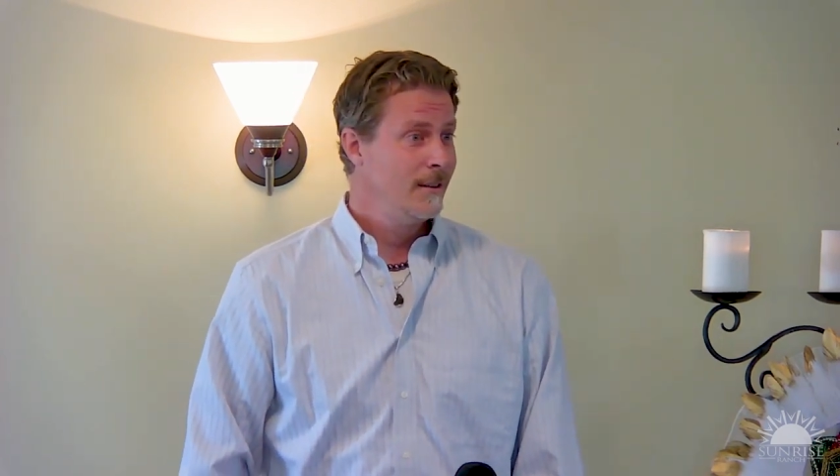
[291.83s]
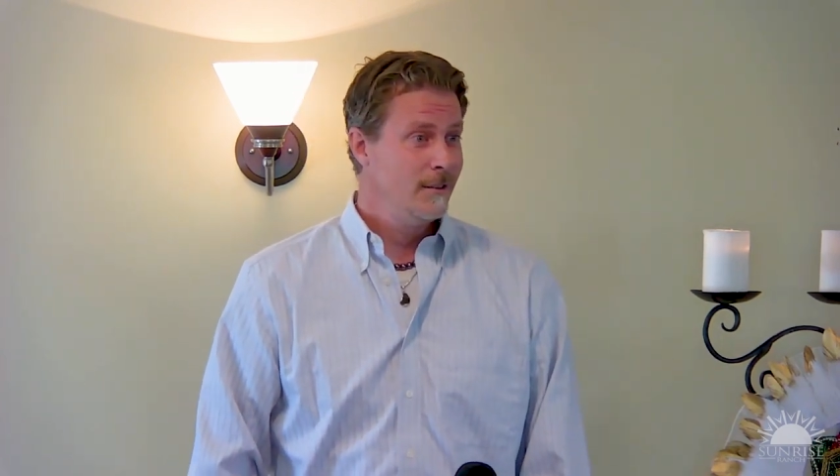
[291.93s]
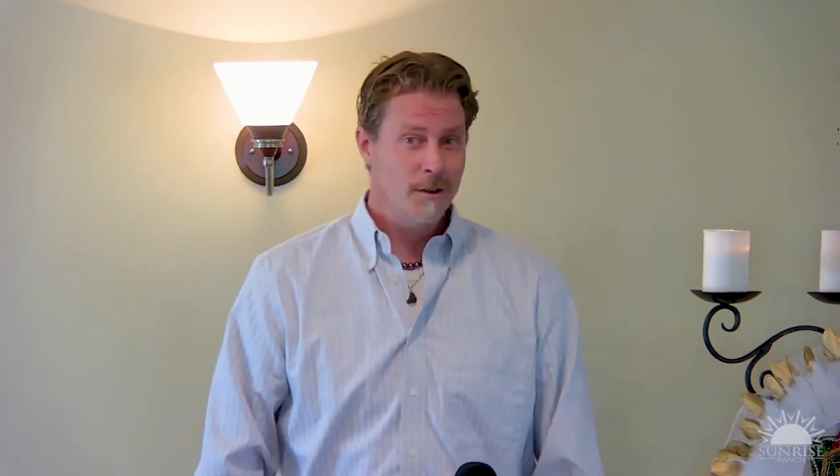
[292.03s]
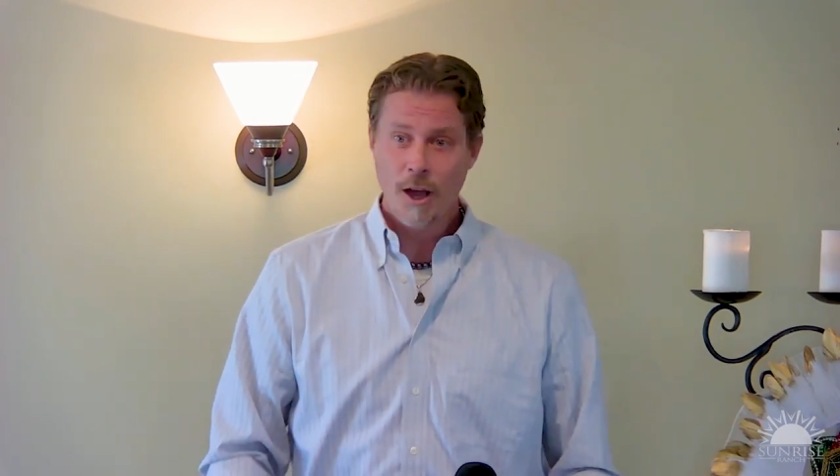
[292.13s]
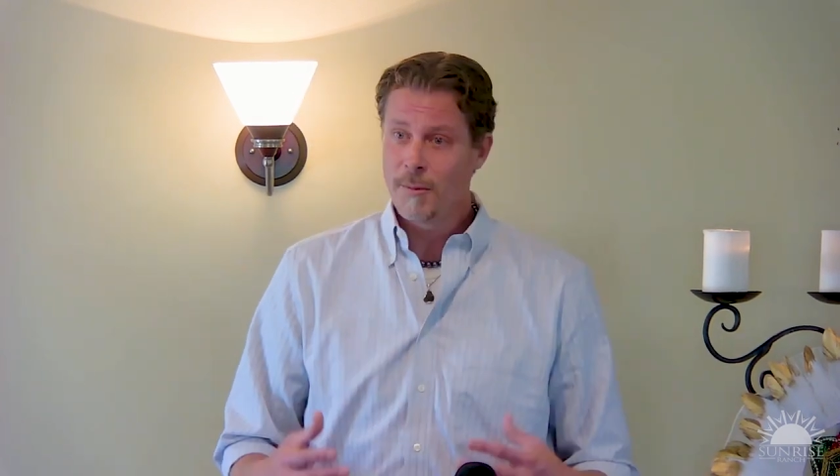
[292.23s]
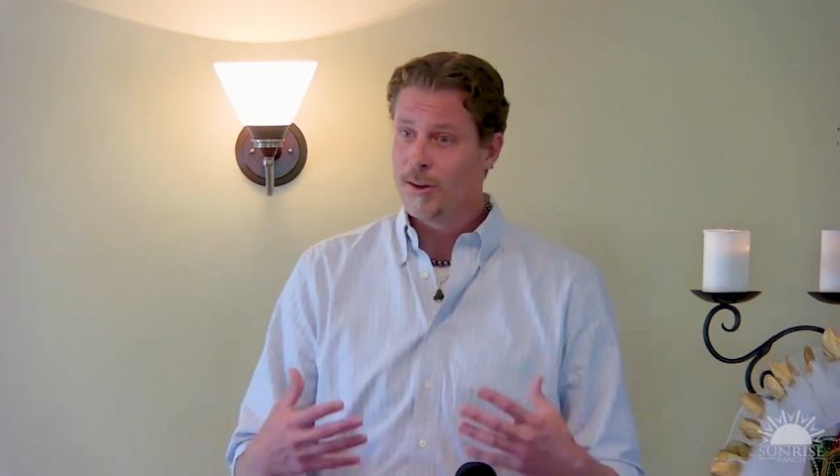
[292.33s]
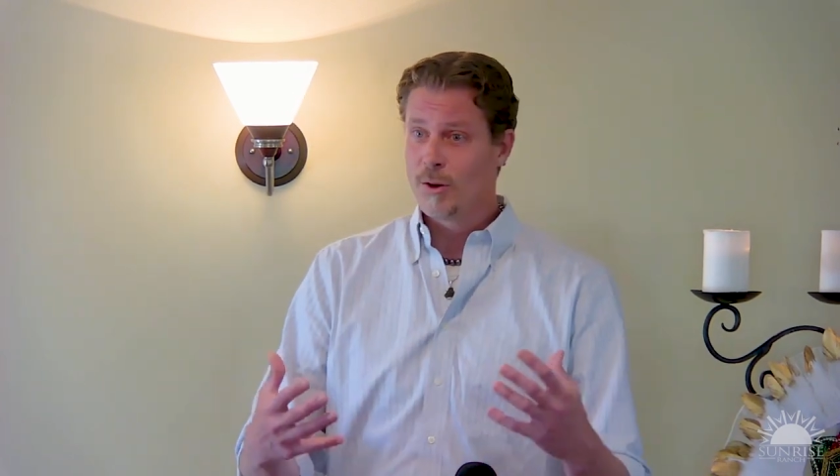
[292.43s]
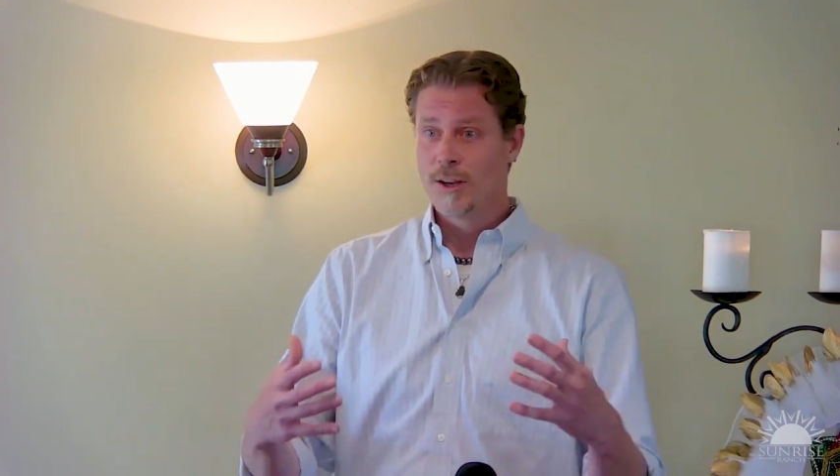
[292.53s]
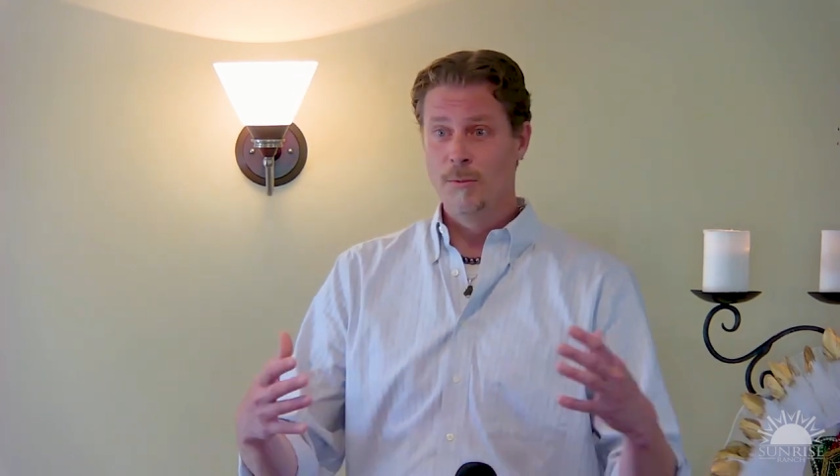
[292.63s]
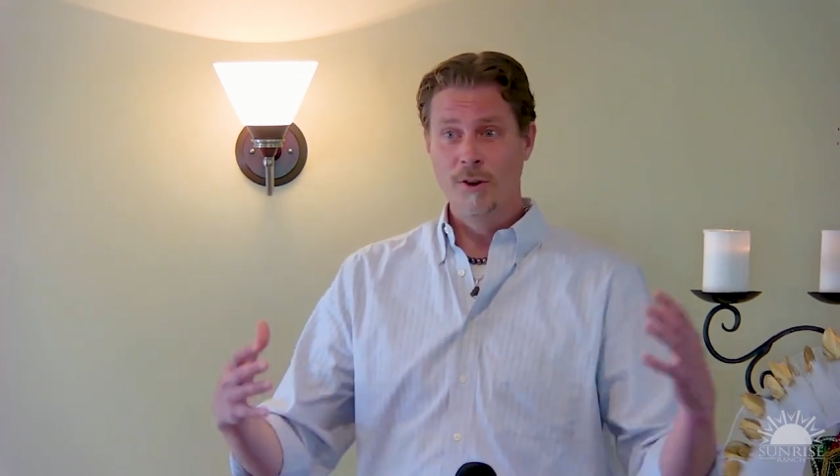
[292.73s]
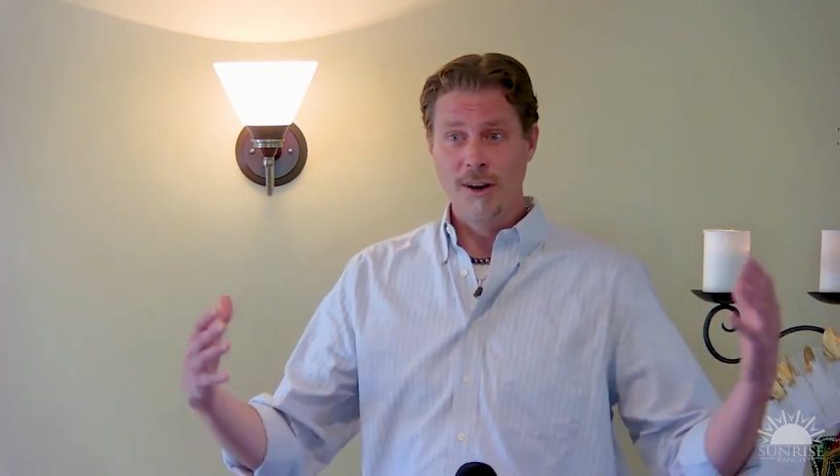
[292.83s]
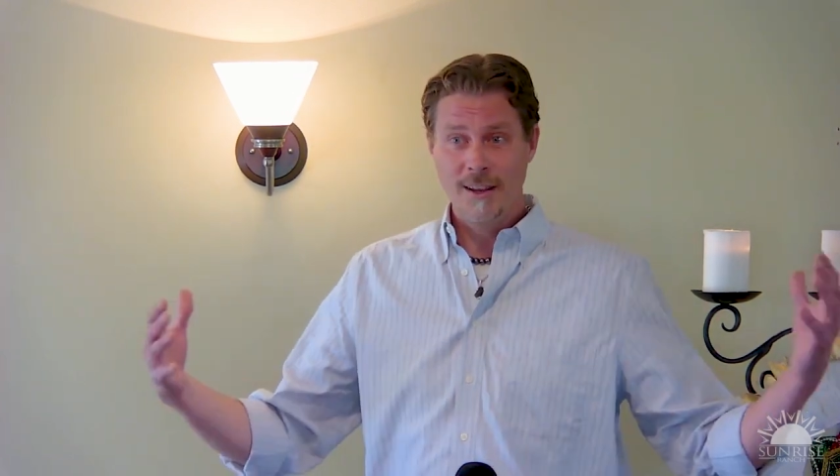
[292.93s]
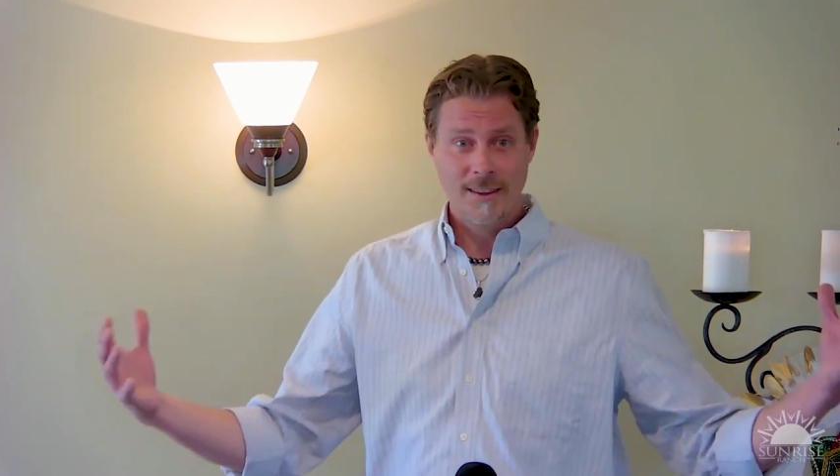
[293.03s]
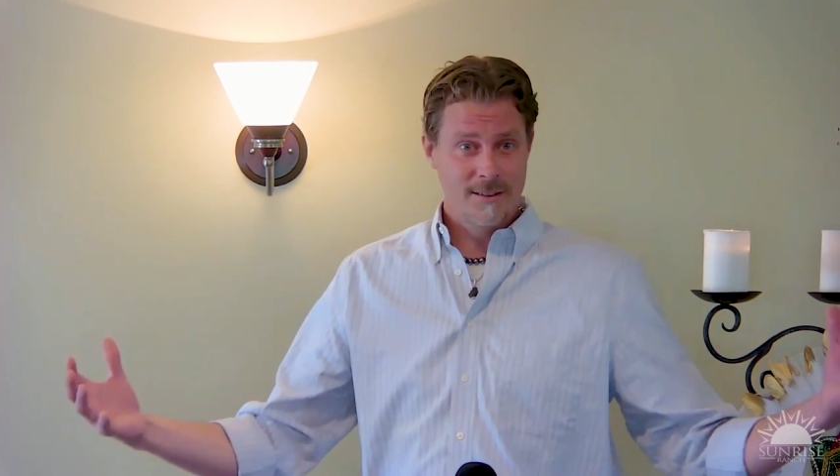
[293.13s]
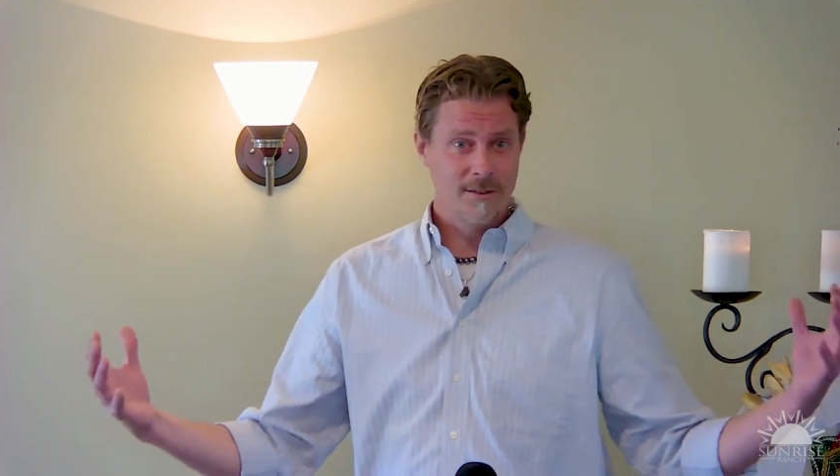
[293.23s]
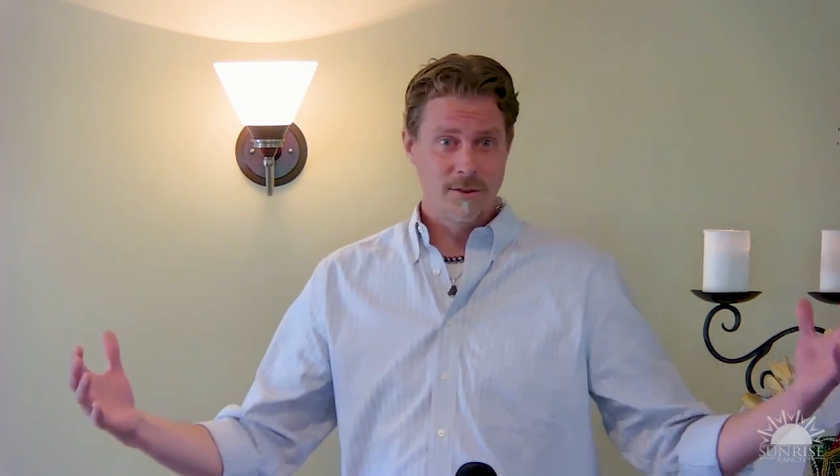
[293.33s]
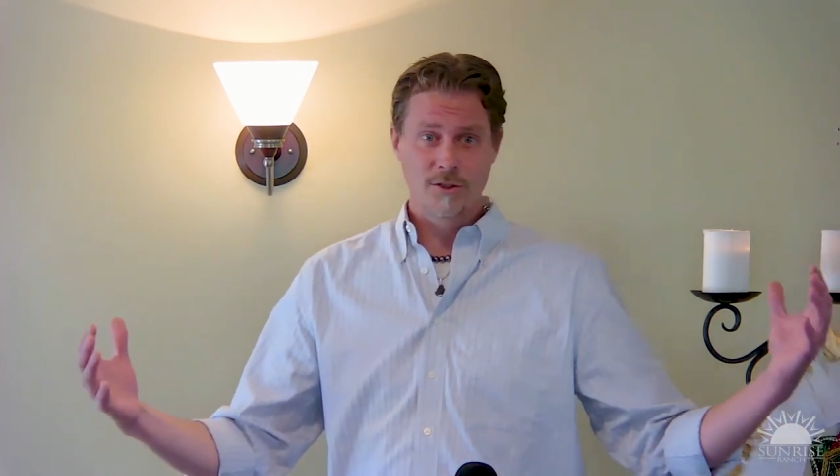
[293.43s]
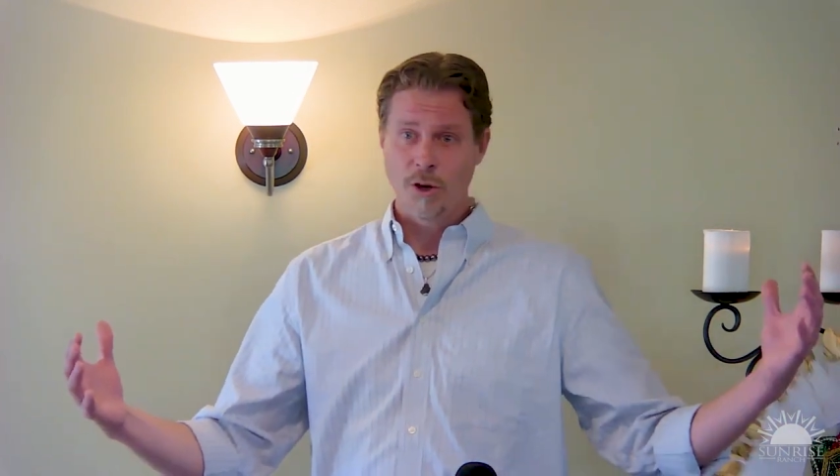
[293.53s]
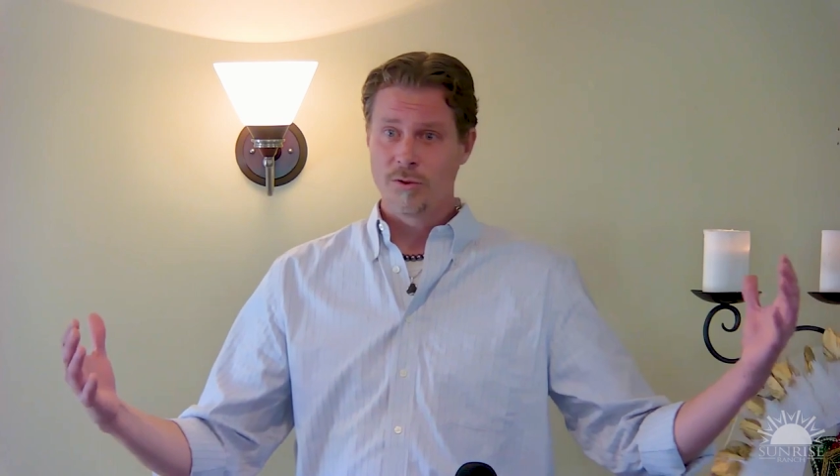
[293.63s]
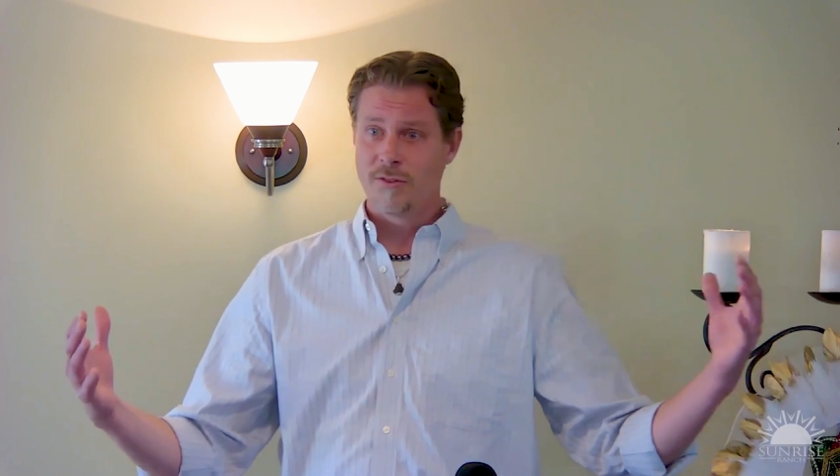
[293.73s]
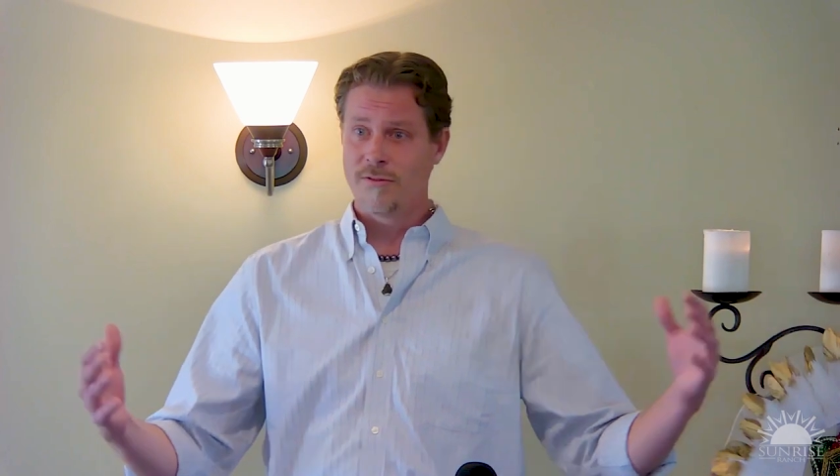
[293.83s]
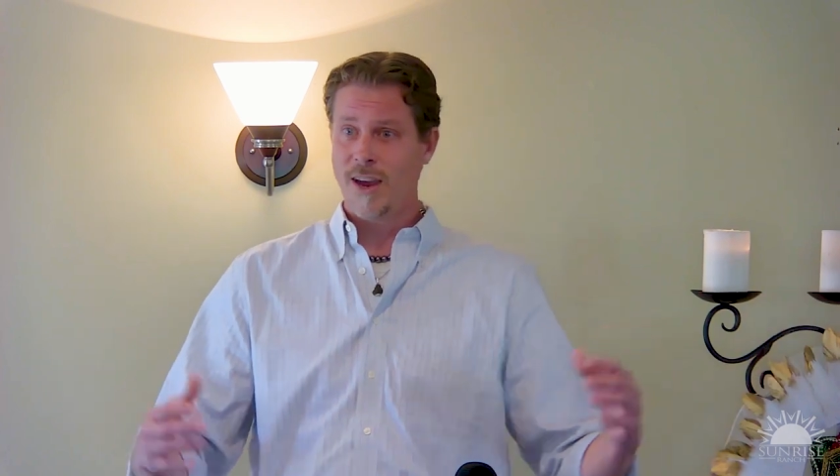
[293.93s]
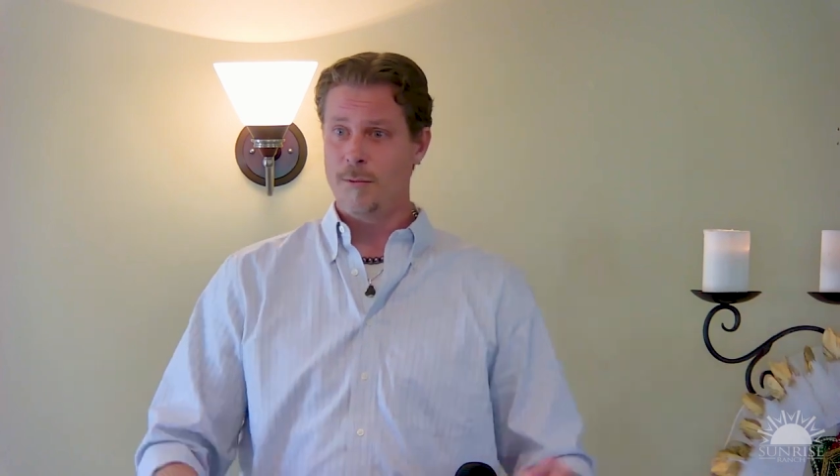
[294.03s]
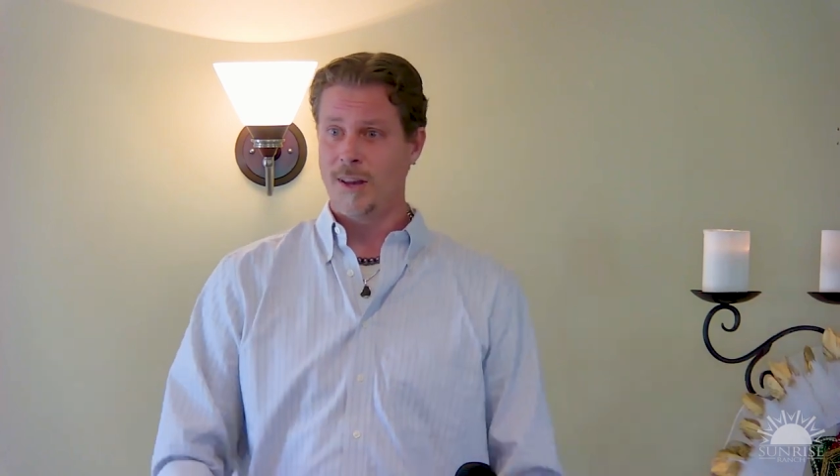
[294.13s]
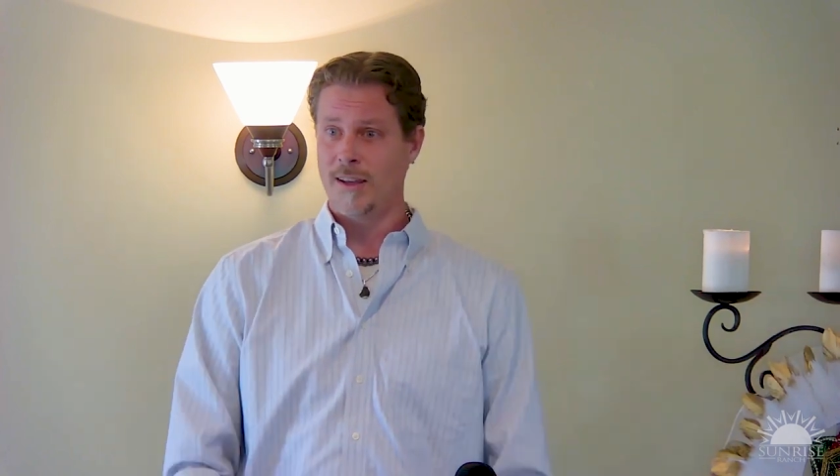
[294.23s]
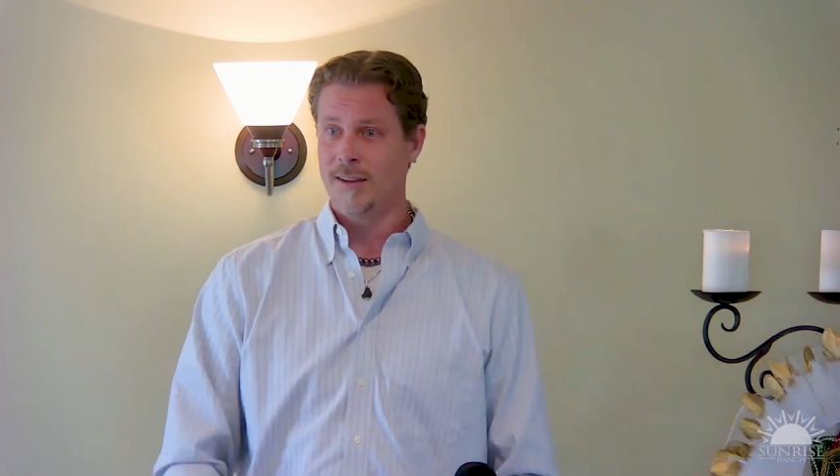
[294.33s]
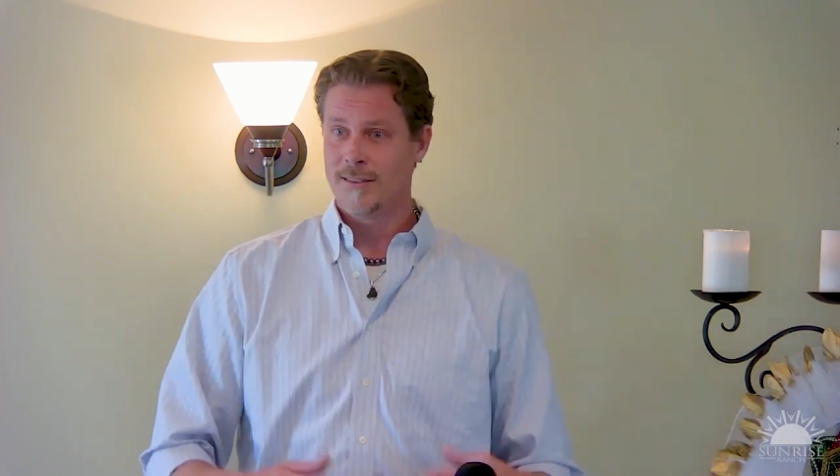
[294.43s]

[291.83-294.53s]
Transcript: You come into a community, this is your chosen family